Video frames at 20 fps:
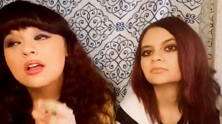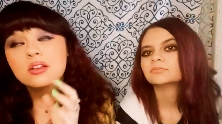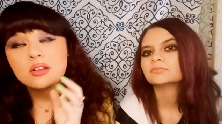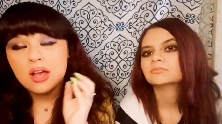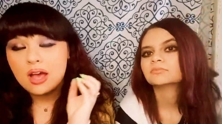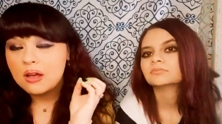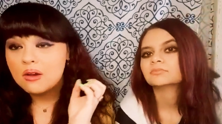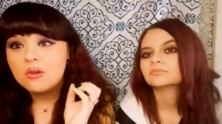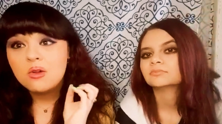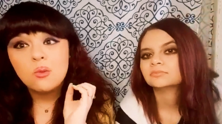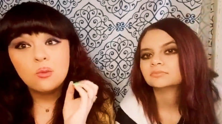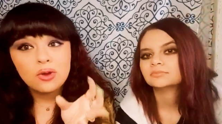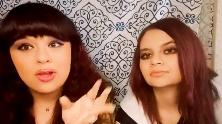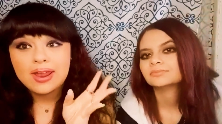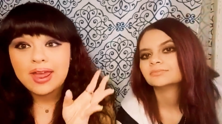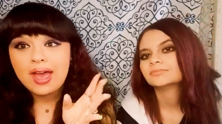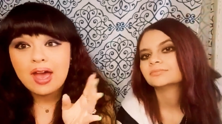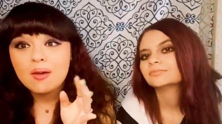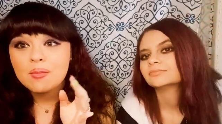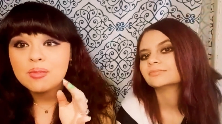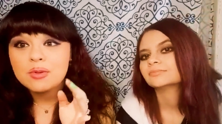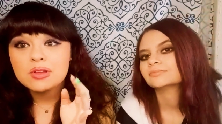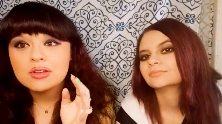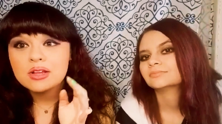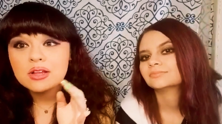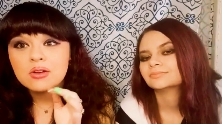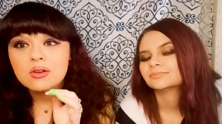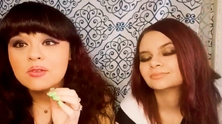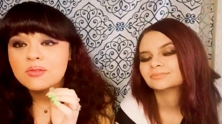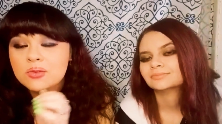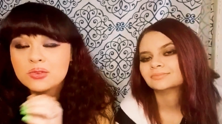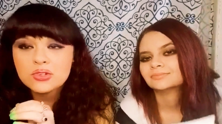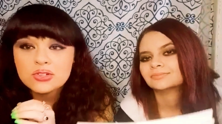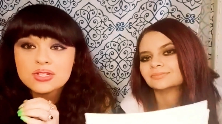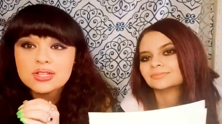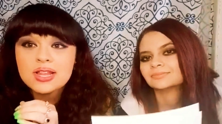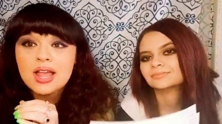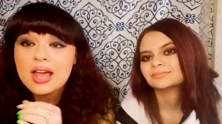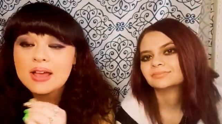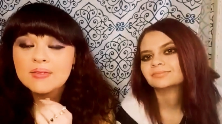Speaker 1: I don't know what happened. I don't know if it was
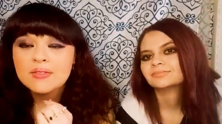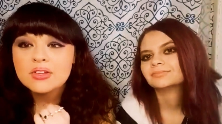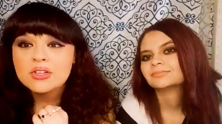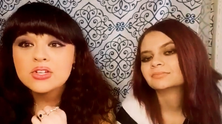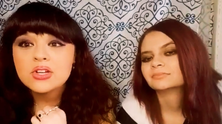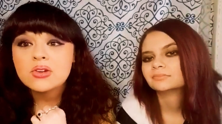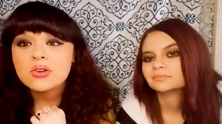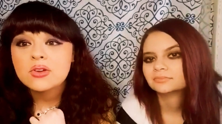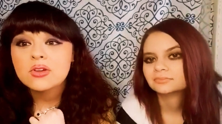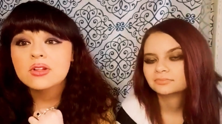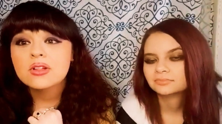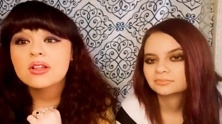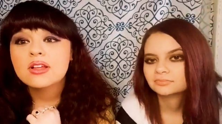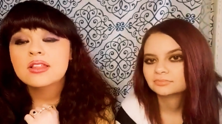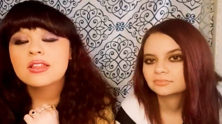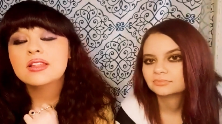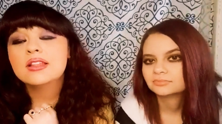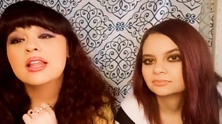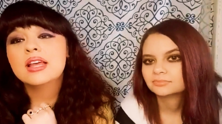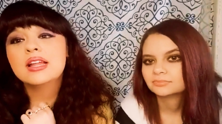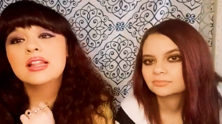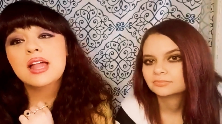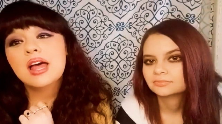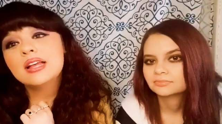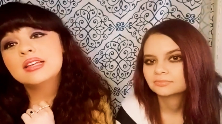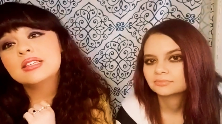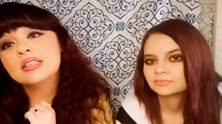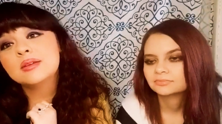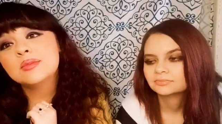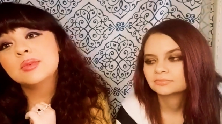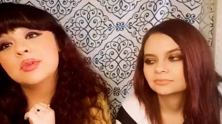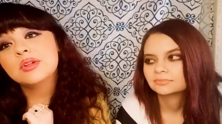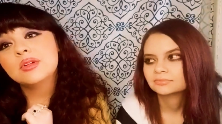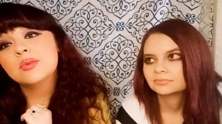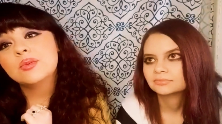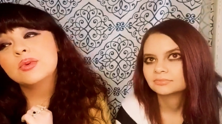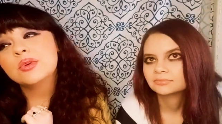just life in general. And then, like, last summer, we